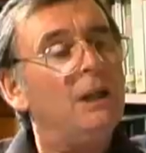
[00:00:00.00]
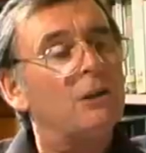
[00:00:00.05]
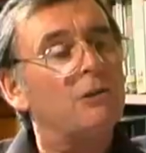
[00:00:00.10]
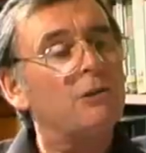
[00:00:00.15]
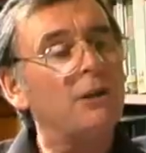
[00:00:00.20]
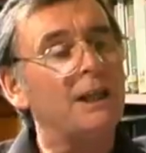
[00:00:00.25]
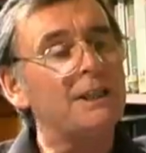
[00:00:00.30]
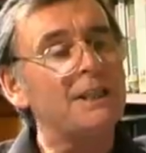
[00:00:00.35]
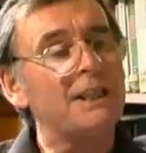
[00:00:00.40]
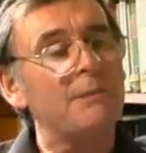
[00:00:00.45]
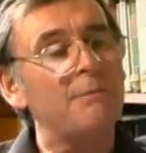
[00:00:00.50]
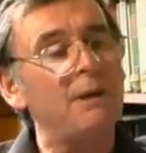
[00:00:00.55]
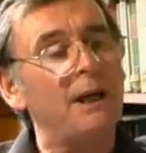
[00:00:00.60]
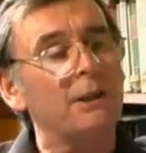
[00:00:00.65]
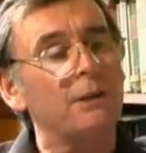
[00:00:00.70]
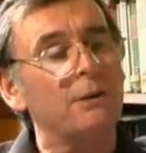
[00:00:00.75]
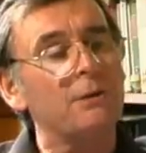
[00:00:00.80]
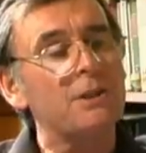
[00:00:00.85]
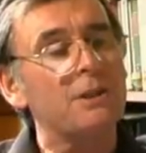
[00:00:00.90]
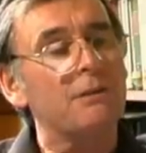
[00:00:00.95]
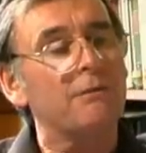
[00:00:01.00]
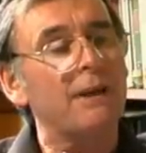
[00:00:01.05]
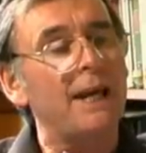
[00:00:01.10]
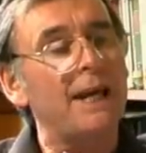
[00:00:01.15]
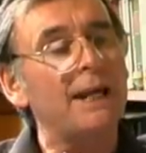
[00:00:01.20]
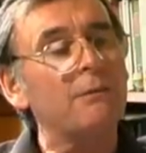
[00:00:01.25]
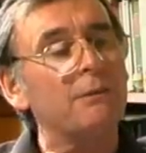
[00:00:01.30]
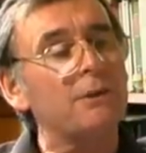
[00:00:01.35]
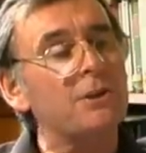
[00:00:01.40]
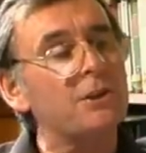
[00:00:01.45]
Writing about use of
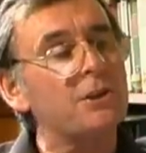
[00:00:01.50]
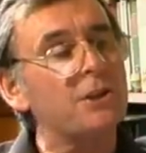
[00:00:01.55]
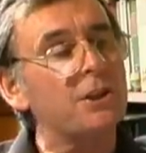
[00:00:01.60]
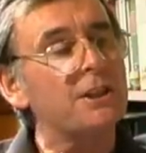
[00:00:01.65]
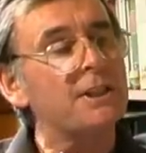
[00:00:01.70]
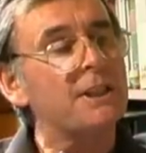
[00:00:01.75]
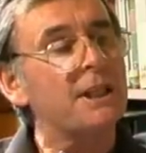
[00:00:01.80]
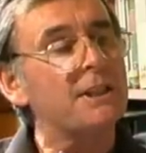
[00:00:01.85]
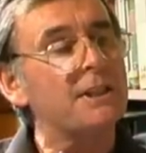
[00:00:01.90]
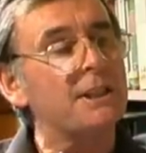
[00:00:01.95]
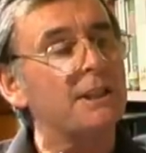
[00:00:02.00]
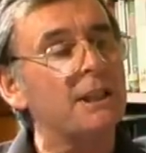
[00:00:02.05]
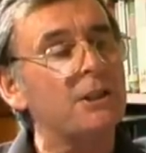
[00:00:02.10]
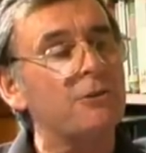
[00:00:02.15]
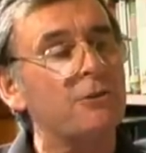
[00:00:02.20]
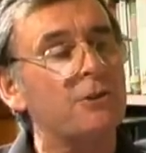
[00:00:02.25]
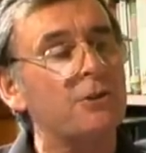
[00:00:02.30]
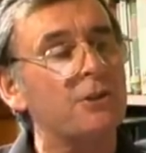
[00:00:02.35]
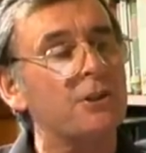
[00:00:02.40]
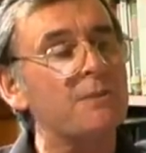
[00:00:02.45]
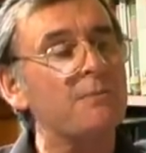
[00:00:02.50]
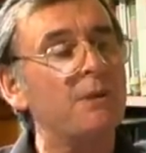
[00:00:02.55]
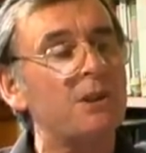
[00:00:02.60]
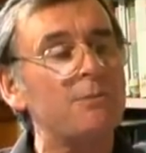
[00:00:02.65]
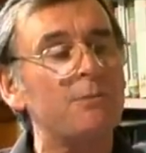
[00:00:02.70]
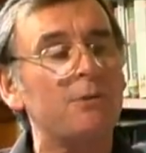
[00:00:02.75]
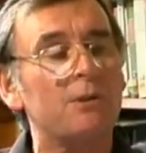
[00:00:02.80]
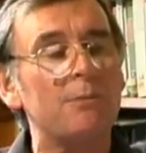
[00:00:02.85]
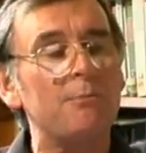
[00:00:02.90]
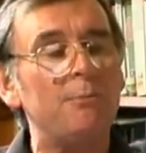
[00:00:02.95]
language in GCSE literature is
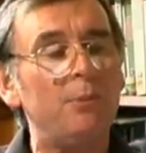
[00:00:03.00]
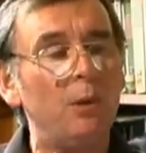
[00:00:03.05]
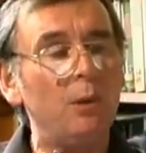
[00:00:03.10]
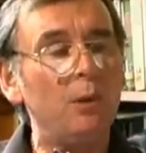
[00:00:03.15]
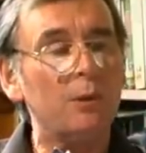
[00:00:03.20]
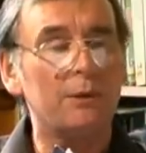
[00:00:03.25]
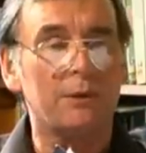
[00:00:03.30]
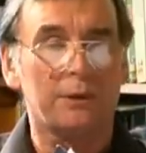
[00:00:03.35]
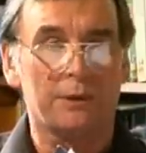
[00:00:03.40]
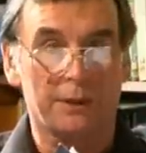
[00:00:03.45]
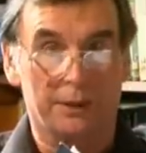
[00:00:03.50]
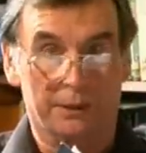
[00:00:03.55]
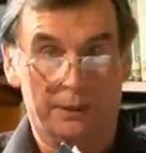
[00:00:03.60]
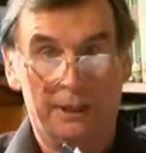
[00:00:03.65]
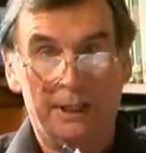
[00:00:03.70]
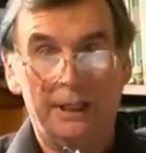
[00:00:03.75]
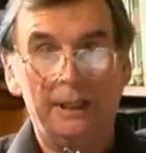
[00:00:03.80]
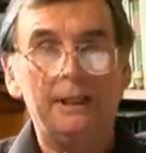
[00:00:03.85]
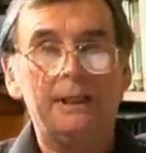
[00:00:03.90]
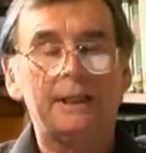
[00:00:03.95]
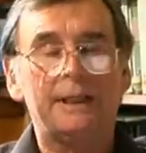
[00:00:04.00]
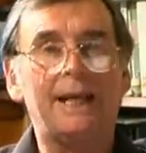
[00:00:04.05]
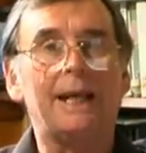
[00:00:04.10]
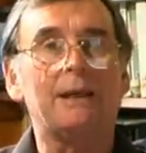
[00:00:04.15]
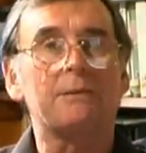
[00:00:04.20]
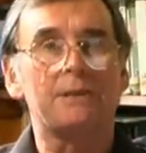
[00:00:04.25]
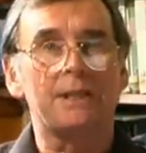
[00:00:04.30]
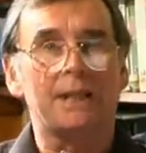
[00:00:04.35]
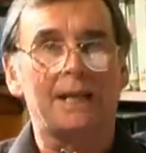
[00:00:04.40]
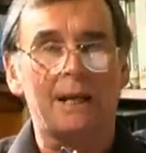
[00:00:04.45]
much more important than
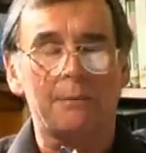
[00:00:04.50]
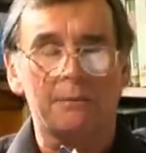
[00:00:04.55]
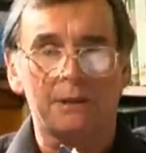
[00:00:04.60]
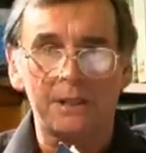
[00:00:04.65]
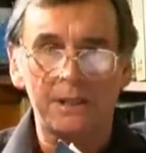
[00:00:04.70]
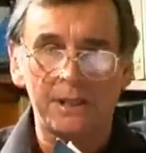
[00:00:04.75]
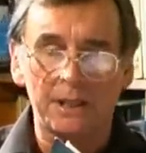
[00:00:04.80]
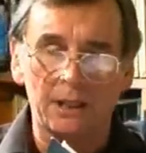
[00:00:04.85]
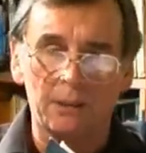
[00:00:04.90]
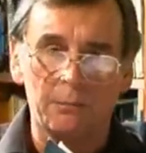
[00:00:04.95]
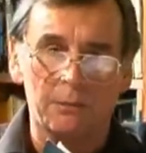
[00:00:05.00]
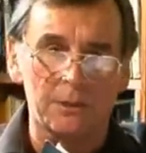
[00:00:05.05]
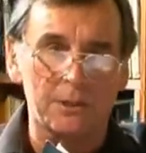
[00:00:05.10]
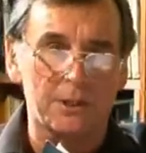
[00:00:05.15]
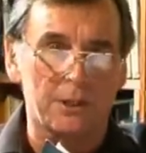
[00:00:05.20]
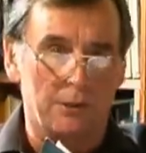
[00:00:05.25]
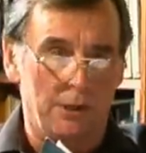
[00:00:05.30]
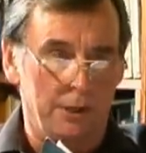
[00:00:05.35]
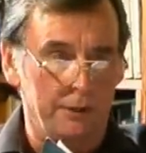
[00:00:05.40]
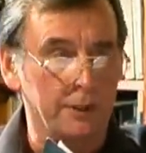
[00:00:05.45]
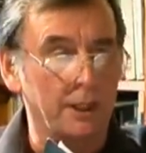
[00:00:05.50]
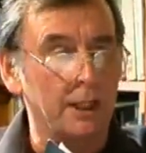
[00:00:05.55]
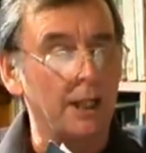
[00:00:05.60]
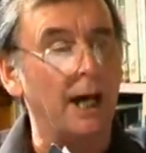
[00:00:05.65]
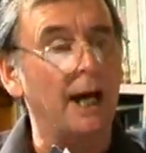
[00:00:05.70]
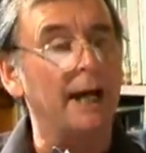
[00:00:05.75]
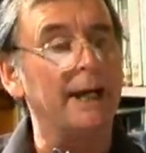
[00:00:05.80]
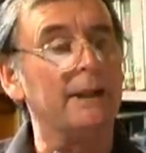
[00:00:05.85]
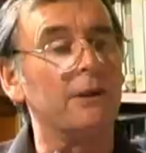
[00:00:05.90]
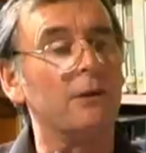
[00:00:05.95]
counting how many syllables there are in a
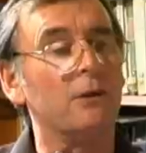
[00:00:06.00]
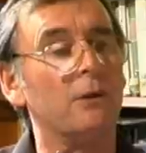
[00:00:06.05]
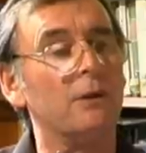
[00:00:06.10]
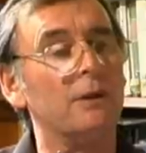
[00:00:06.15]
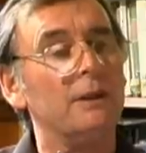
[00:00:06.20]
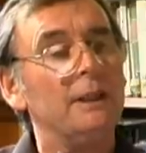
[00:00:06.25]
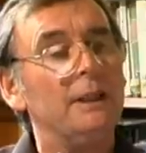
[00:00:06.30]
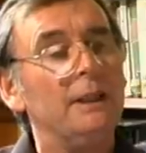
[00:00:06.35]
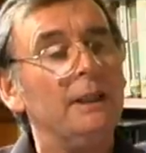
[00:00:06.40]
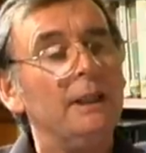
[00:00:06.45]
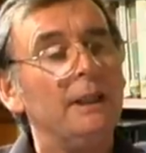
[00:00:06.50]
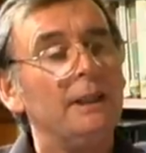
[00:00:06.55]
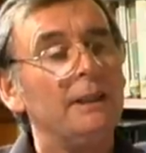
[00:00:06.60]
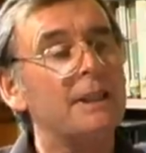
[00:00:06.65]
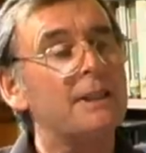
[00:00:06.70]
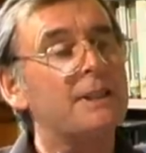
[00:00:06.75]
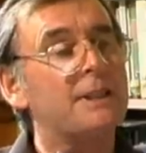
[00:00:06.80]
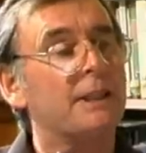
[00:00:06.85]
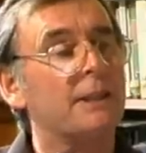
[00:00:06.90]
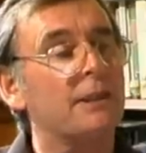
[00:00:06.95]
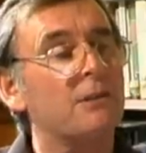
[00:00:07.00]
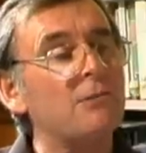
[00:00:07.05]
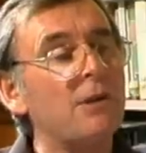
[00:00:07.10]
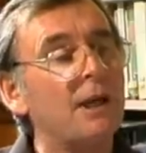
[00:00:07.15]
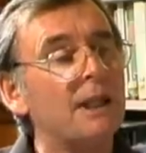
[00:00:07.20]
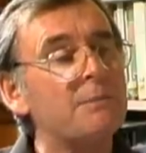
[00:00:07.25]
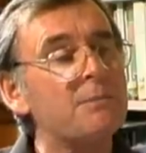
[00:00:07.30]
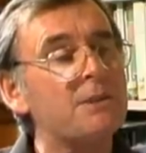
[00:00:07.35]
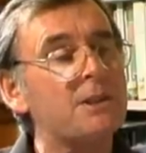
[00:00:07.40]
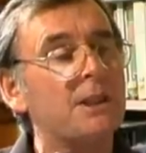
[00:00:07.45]
line, or listing the
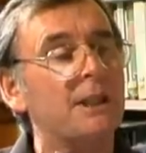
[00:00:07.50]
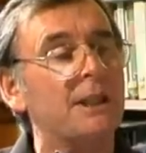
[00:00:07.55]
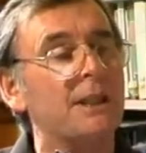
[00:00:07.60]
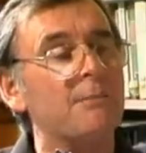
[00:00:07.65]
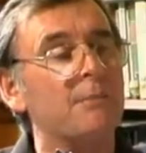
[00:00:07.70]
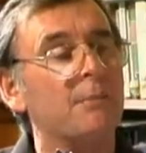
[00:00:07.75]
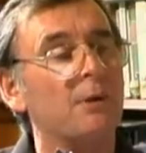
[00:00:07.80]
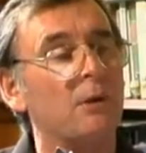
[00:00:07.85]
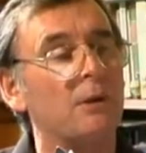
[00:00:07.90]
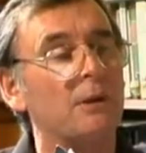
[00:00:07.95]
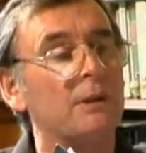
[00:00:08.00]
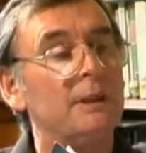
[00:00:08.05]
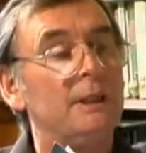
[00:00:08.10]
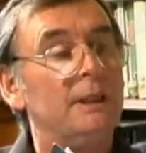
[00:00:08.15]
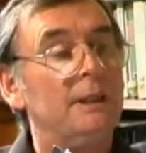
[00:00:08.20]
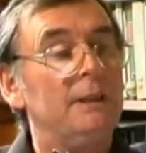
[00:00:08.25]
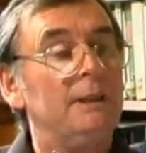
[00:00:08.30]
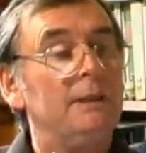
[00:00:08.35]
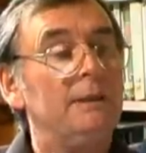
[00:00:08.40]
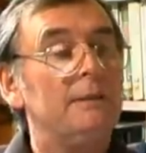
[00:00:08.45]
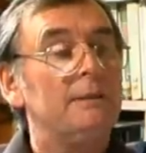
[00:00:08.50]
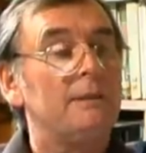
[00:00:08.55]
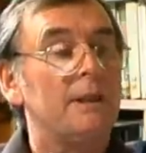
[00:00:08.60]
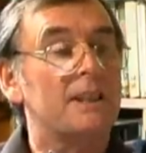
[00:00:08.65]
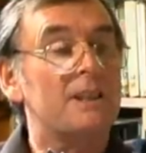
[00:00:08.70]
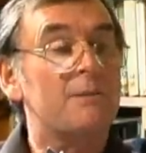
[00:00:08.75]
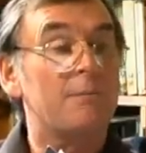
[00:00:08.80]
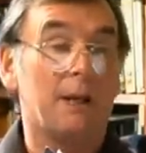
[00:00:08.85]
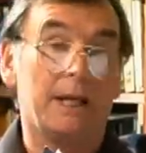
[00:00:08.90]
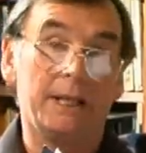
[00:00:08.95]
rhyme scheme, or
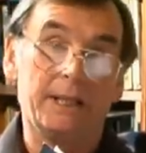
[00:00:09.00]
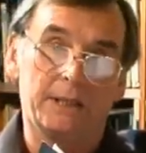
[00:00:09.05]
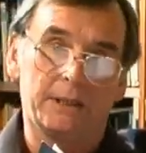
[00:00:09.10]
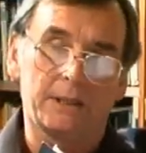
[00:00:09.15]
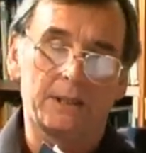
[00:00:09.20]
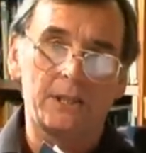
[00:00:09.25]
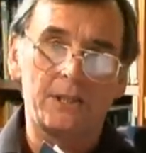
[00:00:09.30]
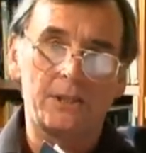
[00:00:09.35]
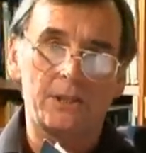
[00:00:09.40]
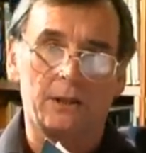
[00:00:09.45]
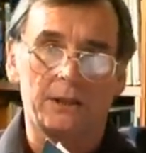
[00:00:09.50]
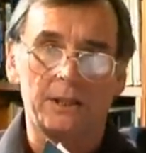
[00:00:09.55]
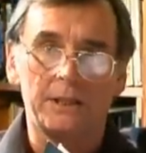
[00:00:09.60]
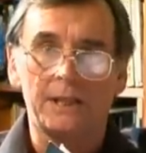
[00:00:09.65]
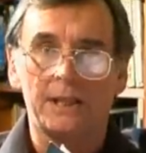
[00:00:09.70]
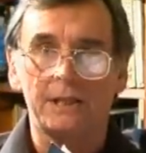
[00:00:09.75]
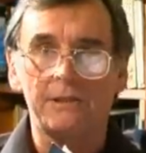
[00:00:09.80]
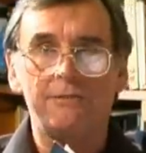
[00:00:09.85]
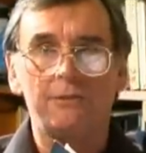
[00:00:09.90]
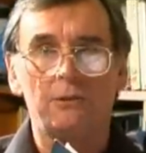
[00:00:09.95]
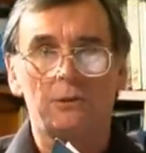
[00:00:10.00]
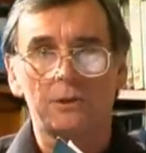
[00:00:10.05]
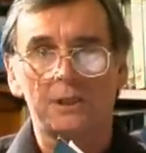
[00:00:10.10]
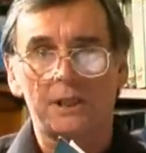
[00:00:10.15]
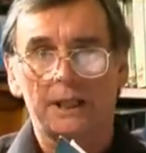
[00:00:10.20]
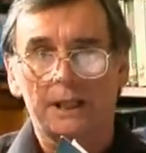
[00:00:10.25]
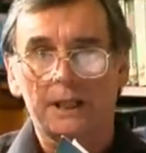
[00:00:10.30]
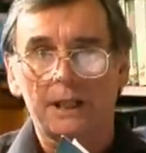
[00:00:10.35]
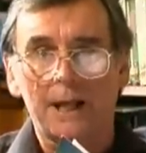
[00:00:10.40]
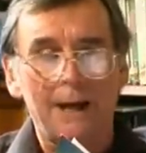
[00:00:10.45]
explaining that a sonnet has
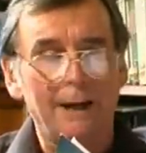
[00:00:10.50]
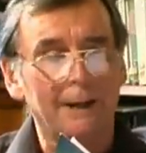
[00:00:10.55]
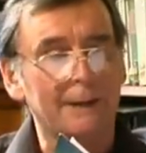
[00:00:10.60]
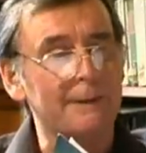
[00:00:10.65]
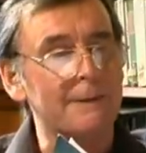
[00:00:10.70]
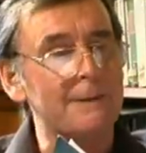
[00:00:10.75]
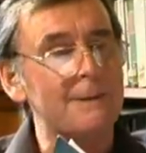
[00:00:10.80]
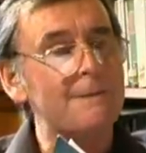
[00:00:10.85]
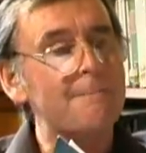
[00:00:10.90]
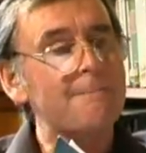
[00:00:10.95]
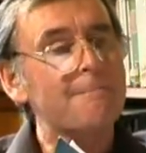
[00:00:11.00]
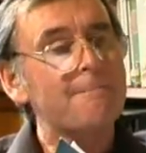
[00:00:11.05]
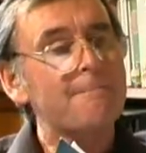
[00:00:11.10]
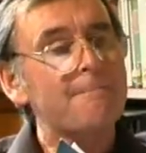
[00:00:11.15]
14 lines.